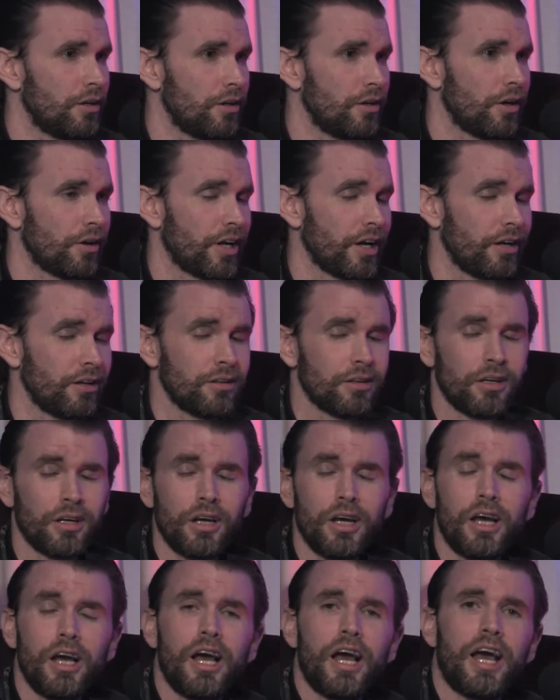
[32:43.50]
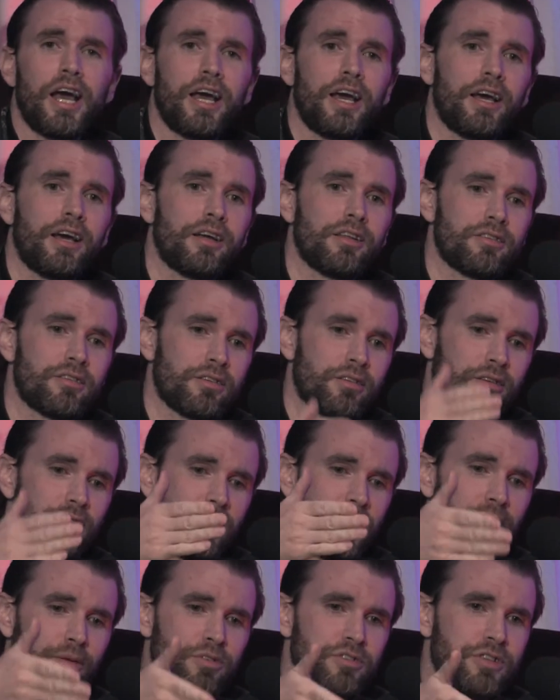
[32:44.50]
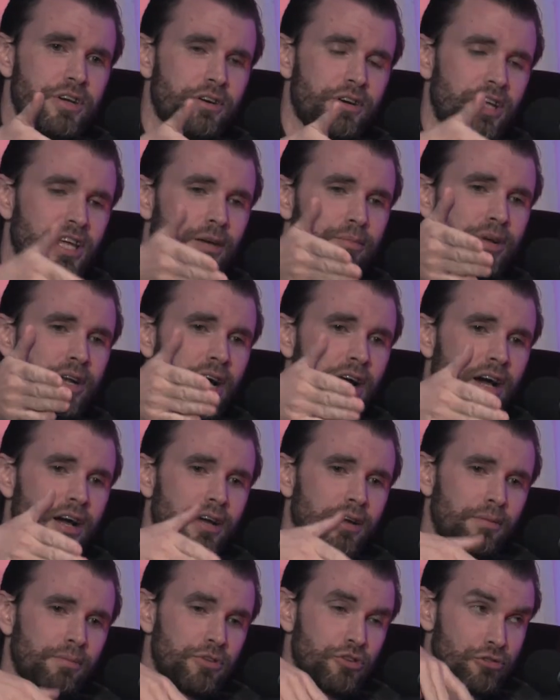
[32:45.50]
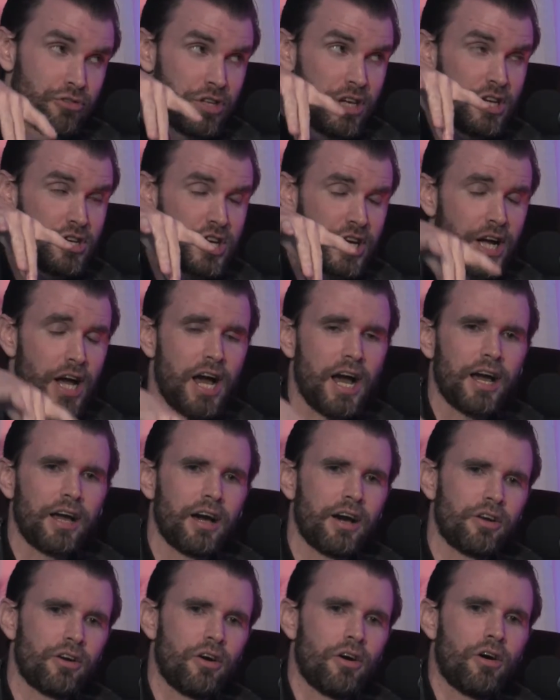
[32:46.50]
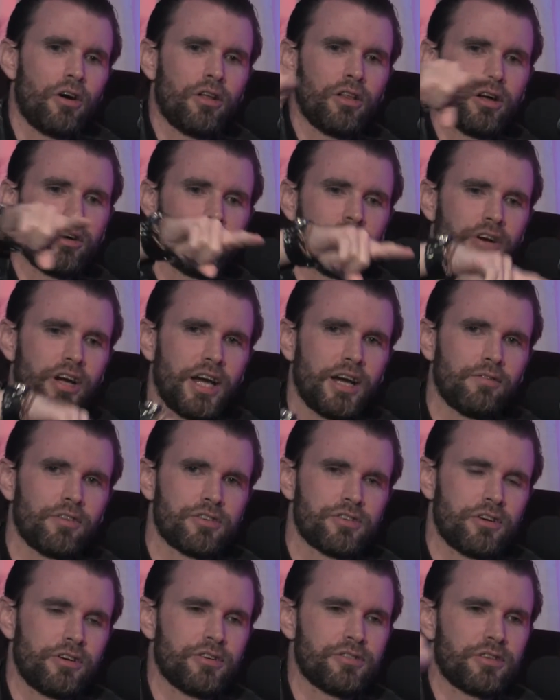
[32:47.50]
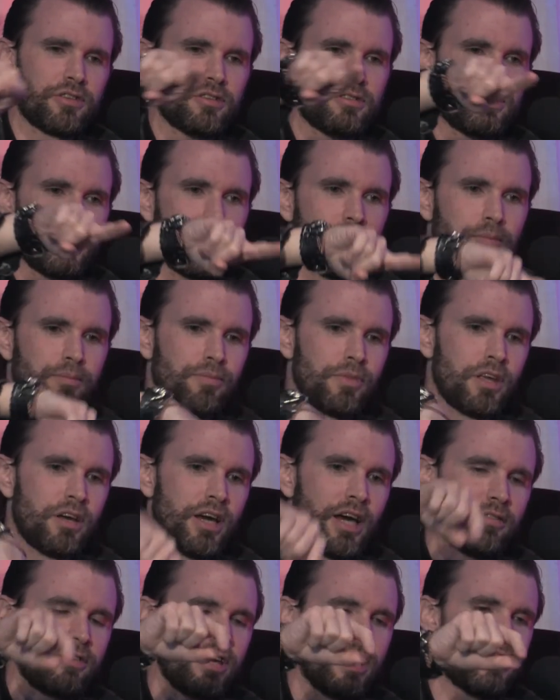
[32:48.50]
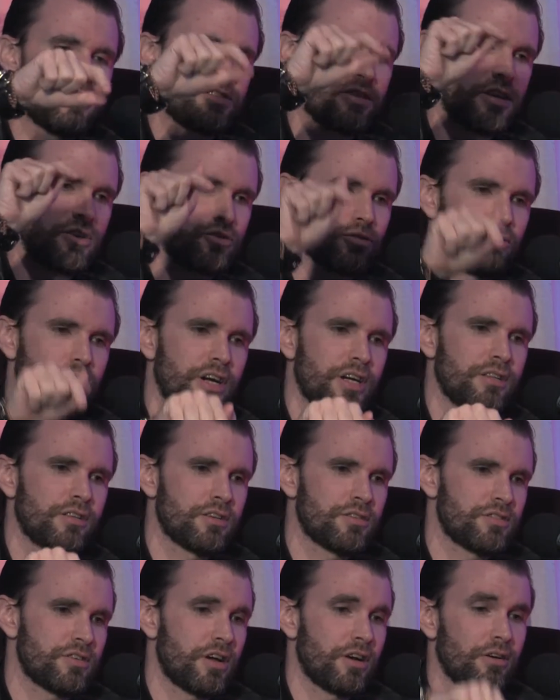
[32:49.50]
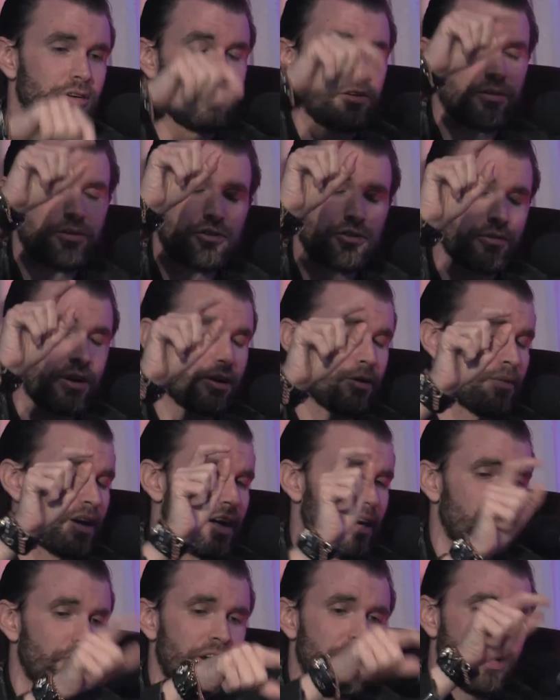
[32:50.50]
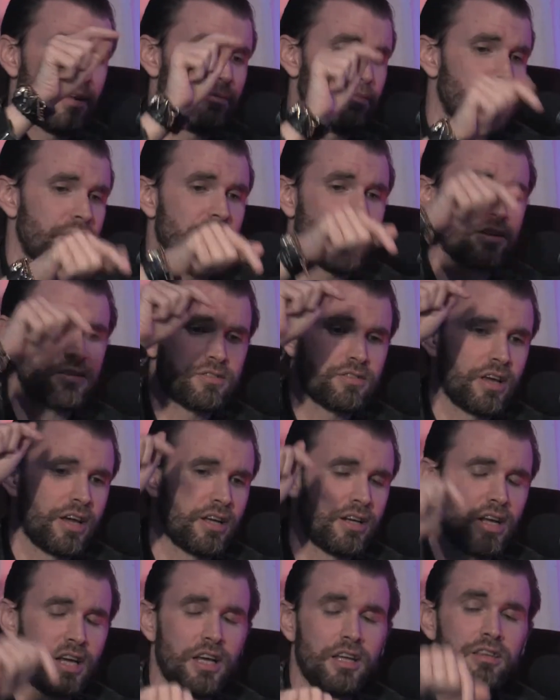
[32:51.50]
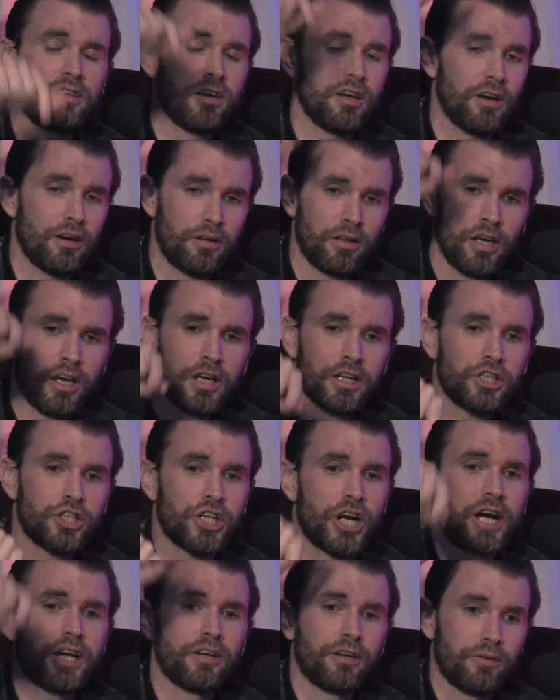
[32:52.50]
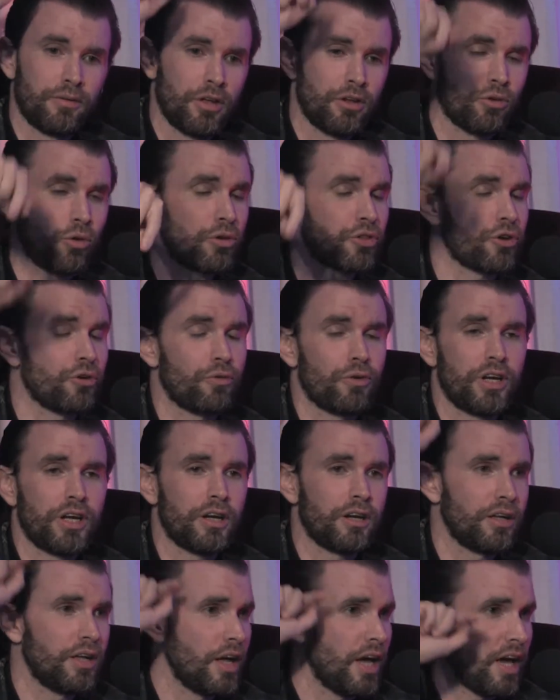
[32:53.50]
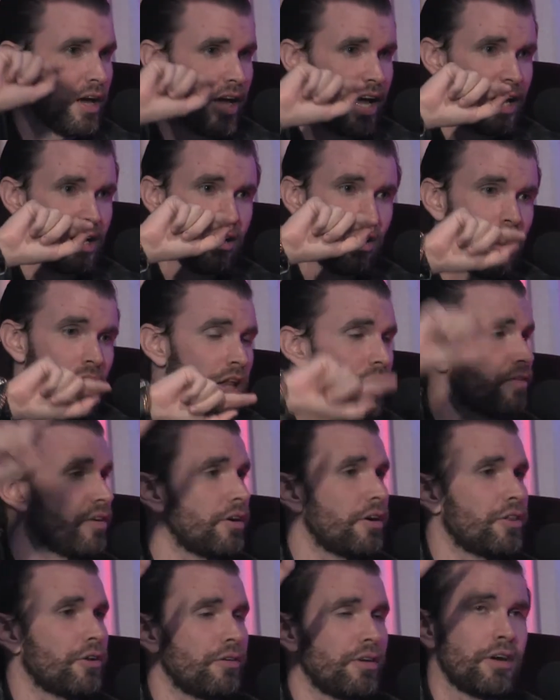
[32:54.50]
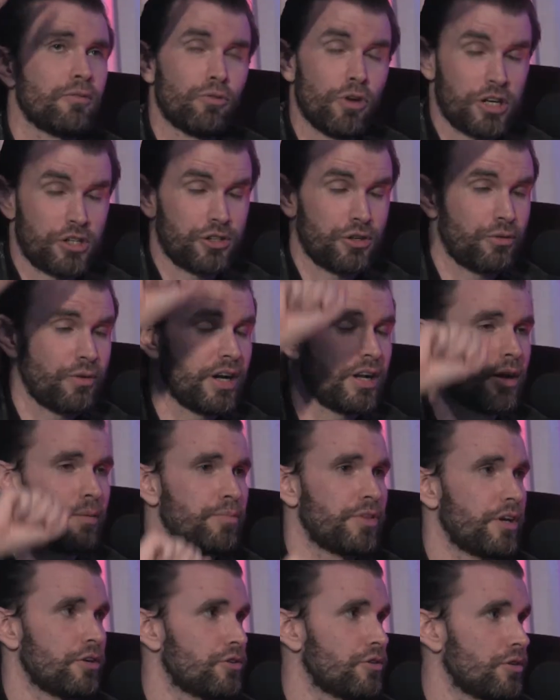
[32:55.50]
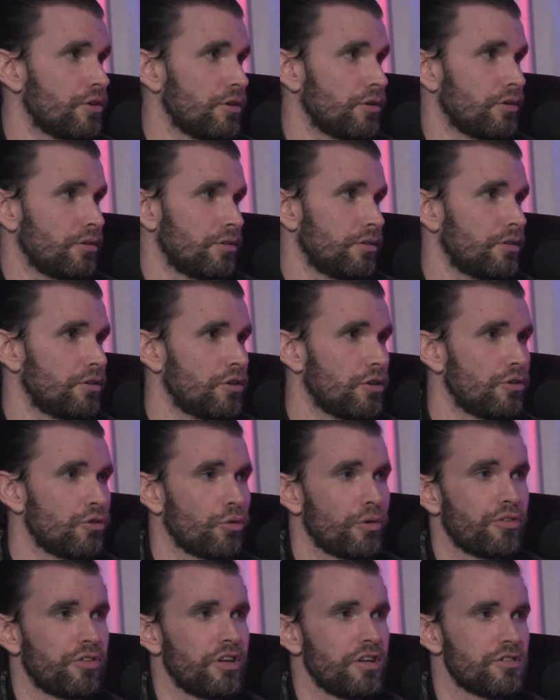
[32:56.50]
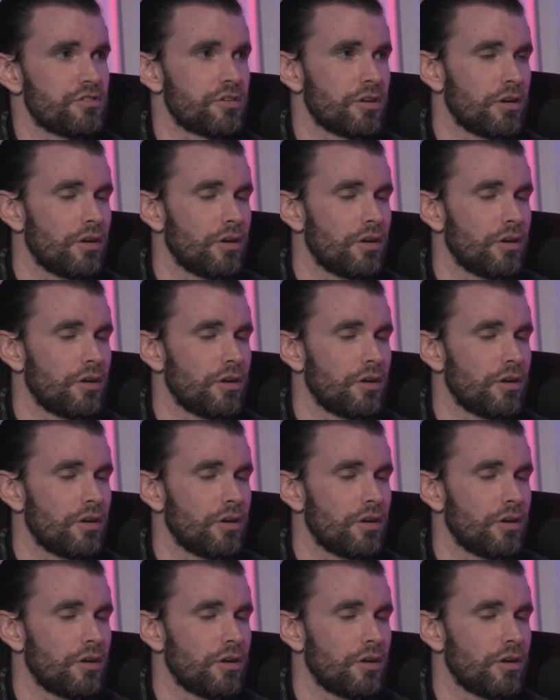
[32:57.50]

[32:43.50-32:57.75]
Okay? And it was there to keep an strategic eye on all of our adversaries at the time. Afghanistan's right in the center, surrounded by Iran, Pakistan, India, China, North Korea, and all of and Russia right up there to the northeast.